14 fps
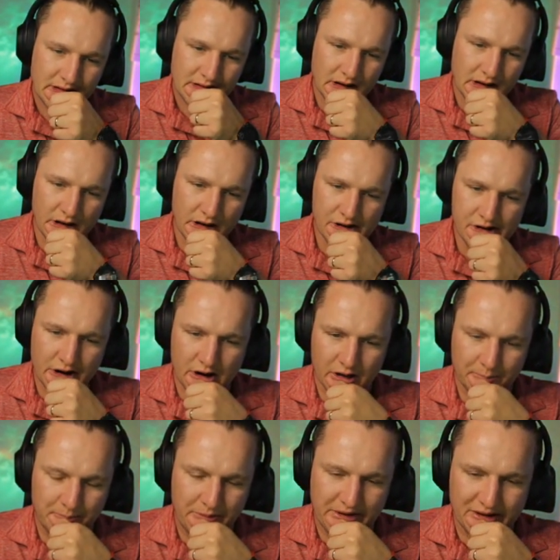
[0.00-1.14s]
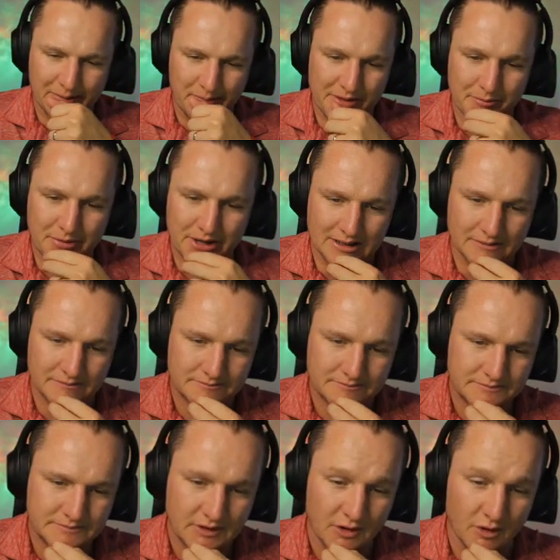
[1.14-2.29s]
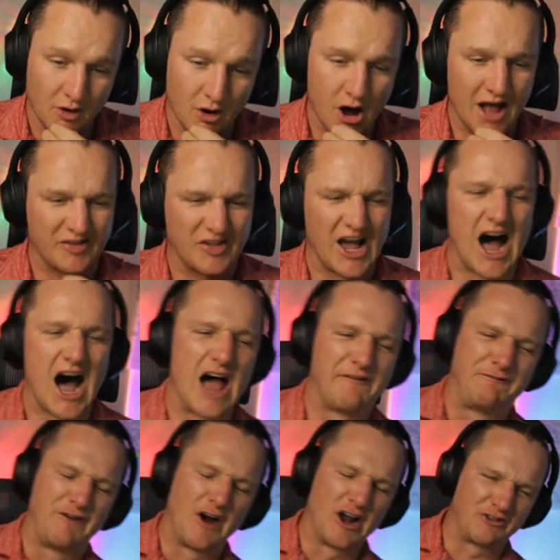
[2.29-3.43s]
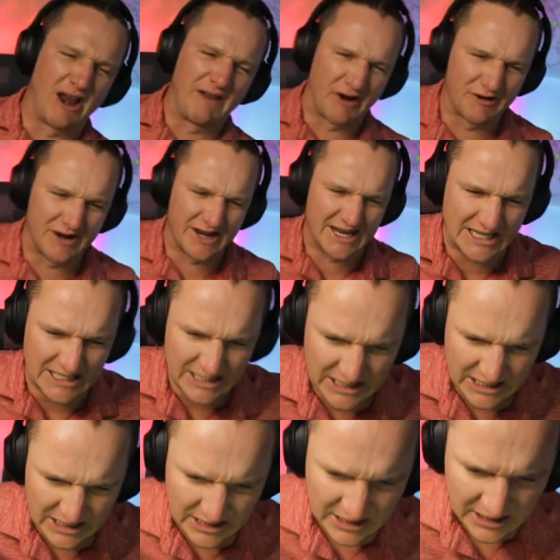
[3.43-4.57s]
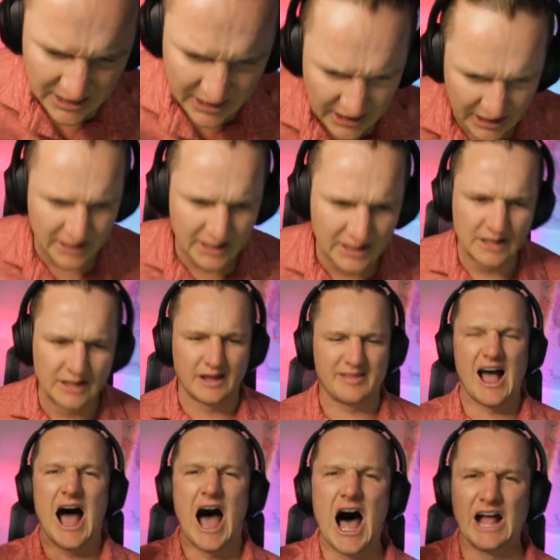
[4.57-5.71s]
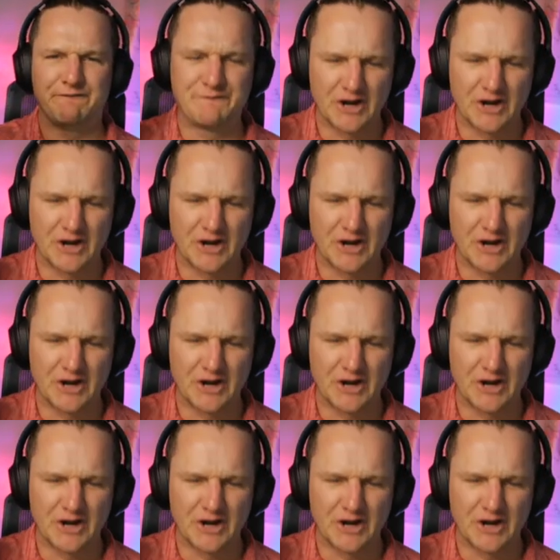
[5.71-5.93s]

Odegaard picks it up in the middle. Oh, that's a high foot referee. The high foot